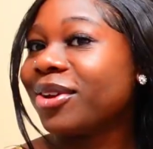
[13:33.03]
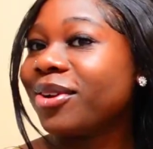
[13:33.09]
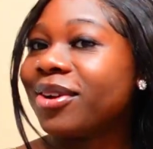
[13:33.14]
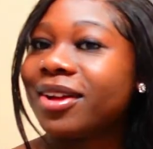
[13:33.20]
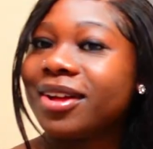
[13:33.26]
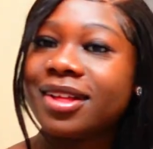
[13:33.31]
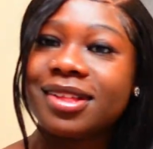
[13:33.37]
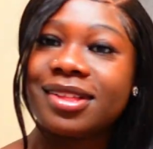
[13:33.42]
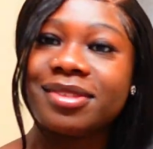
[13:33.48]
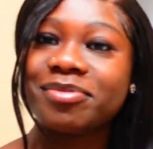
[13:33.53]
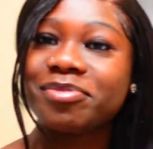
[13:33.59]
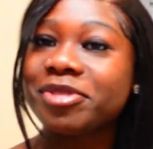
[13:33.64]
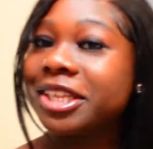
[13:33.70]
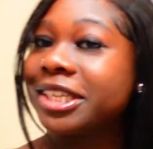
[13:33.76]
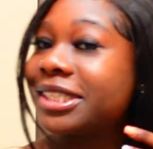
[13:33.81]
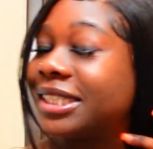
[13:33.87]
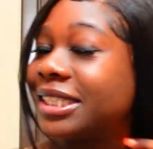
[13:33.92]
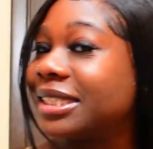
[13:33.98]
y'all.
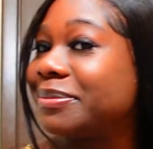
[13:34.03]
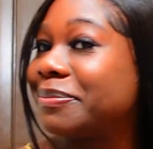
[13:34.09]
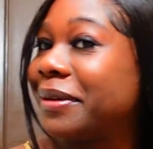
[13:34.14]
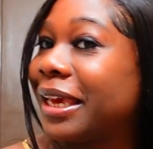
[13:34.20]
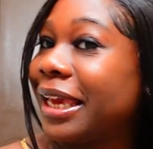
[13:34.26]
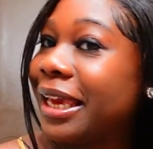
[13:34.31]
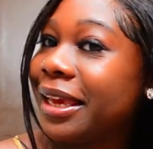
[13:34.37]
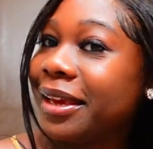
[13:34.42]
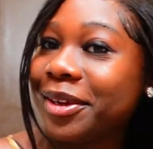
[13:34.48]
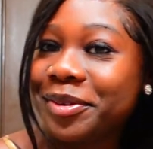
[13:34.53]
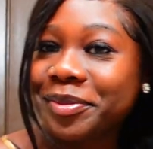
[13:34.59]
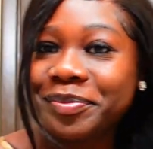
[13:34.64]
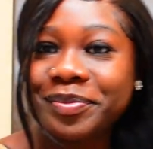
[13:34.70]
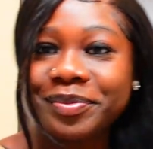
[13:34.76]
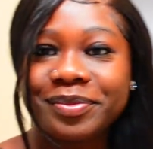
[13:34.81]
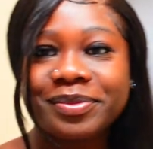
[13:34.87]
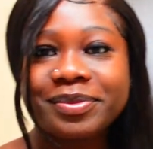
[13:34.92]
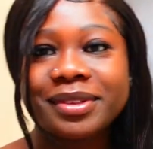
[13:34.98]
This is me.
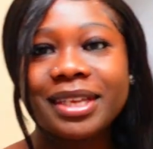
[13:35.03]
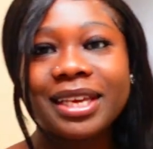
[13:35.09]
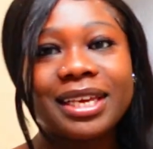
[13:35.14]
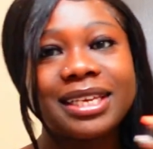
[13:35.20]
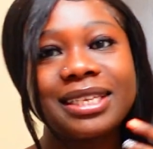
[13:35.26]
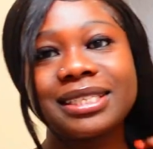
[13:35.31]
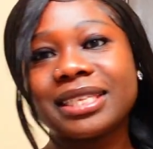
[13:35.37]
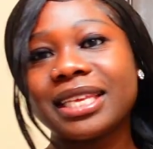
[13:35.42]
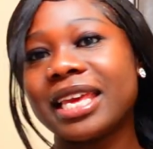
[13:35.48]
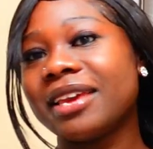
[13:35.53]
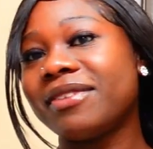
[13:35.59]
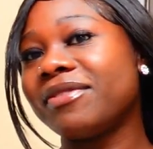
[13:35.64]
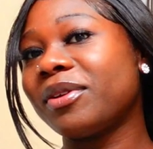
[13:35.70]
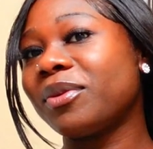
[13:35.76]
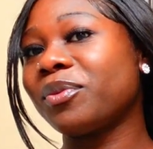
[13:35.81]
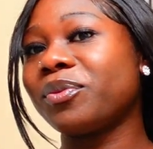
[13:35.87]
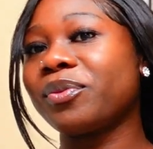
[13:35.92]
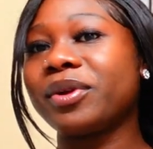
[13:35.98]
It's
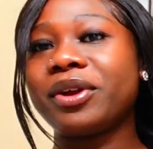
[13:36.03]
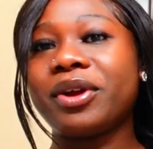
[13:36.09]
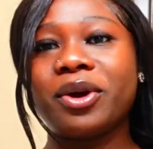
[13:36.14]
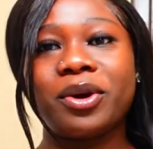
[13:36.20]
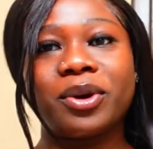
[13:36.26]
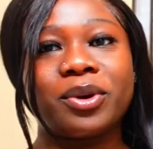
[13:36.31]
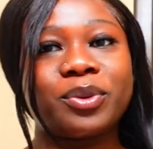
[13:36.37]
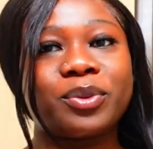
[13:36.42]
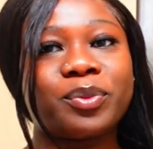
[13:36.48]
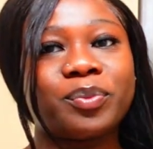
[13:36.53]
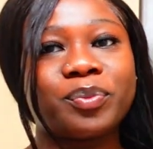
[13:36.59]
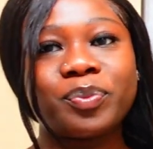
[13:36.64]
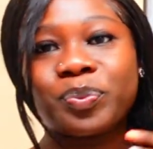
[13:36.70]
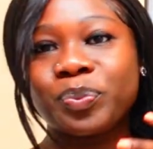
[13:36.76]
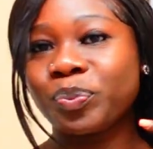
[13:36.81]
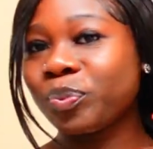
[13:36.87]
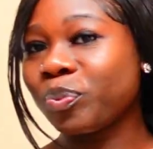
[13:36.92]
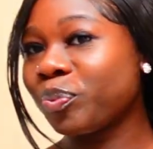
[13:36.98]
giving real,
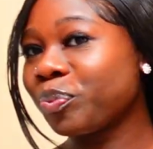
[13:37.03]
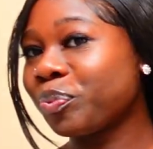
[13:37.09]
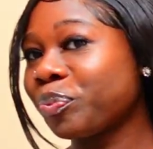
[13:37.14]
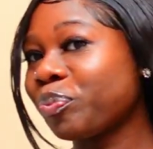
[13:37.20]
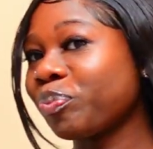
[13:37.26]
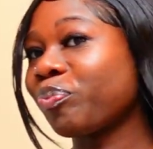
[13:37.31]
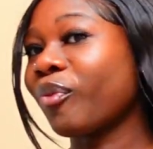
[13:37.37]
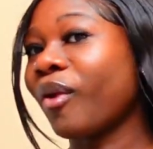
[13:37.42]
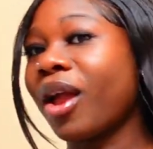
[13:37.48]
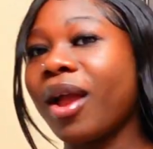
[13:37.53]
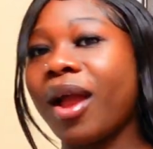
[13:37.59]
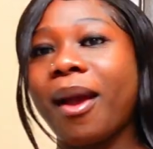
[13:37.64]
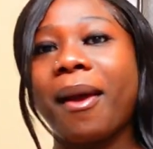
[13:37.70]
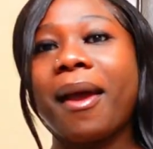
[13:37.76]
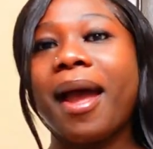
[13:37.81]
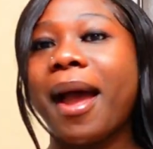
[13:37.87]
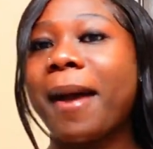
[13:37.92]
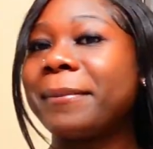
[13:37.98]

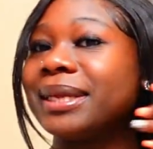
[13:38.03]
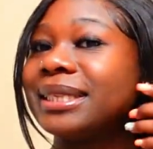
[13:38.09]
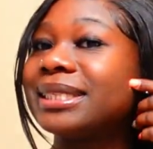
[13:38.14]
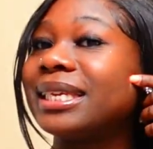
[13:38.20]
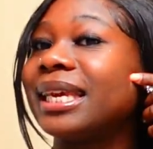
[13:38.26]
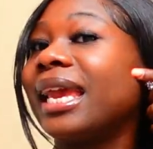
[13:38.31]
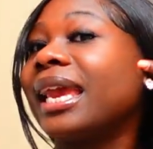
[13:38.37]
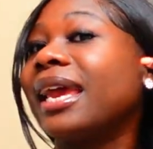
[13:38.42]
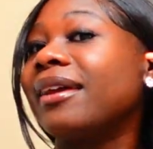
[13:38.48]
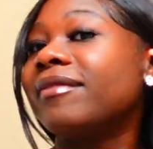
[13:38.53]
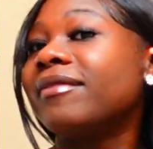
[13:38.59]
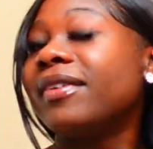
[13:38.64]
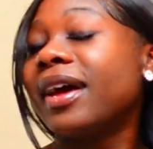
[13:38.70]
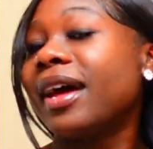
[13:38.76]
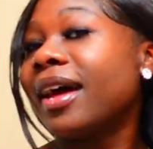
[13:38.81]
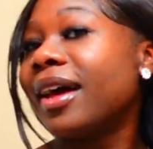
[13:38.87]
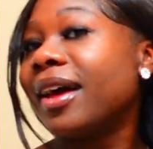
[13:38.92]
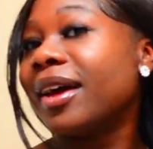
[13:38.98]
I'm a 10
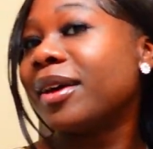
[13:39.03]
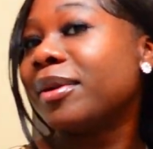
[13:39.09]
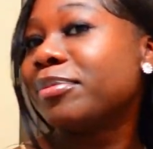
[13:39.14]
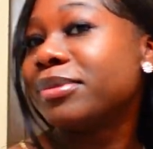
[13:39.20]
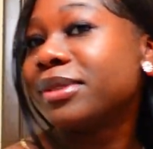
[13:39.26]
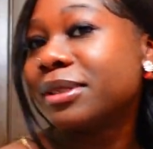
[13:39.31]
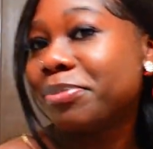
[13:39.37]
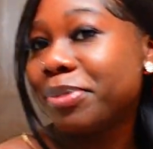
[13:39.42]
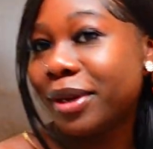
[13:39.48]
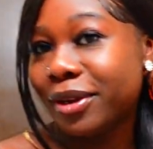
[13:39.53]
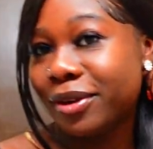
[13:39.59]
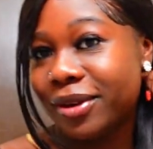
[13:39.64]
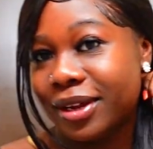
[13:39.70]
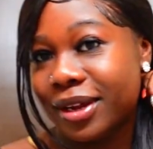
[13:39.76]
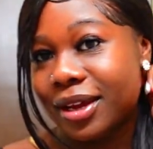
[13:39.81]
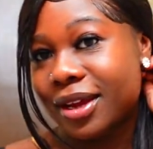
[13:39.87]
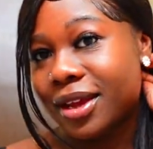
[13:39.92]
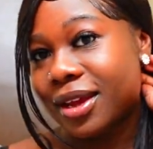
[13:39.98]
vibes,
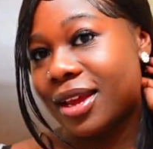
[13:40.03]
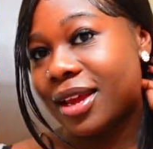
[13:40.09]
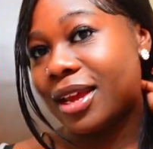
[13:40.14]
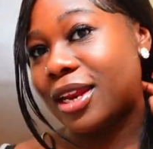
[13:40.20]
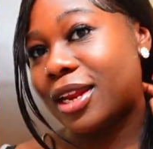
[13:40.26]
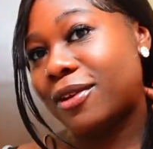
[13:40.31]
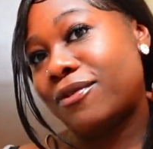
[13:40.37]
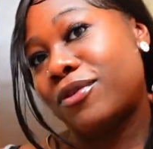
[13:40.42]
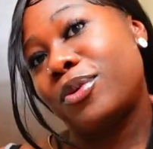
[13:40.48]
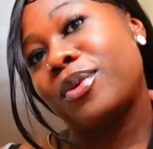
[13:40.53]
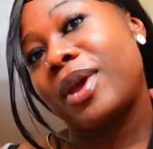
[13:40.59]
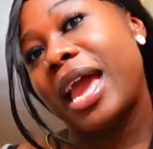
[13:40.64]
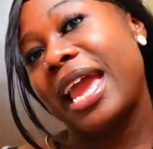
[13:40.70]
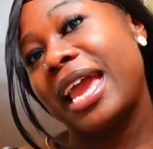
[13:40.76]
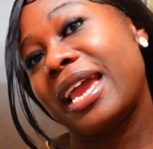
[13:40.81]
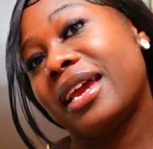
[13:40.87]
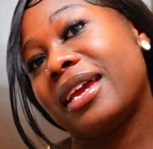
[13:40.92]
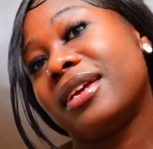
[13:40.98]
period. And if you
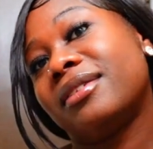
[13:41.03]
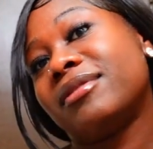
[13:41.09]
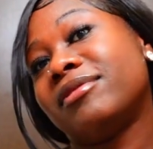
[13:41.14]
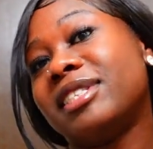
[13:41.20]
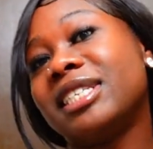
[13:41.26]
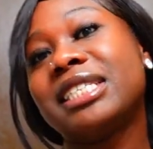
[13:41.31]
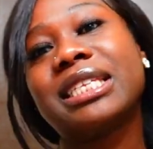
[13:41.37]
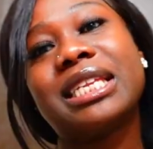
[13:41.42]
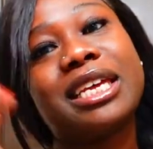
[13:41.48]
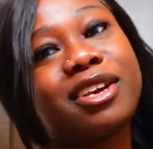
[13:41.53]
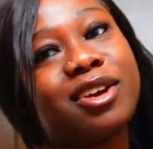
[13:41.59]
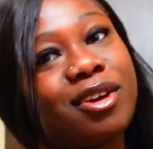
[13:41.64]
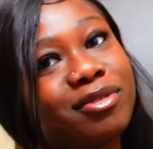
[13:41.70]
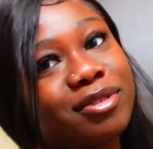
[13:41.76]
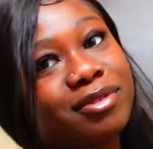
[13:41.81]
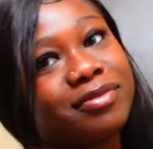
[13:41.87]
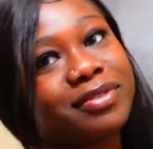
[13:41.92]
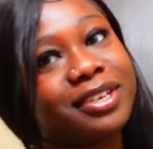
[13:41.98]
hating, just click
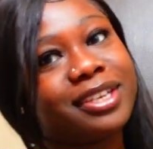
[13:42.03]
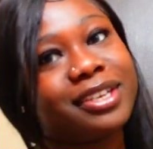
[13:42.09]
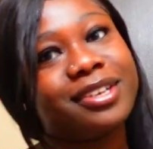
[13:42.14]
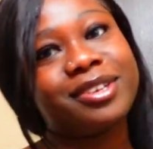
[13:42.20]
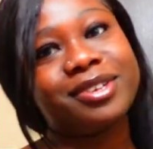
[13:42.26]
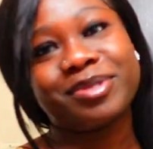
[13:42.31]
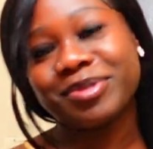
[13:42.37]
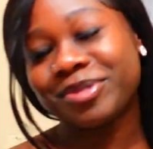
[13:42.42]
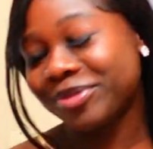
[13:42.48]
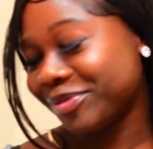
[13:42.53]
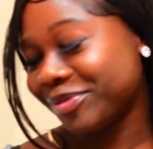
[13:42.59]
off the video.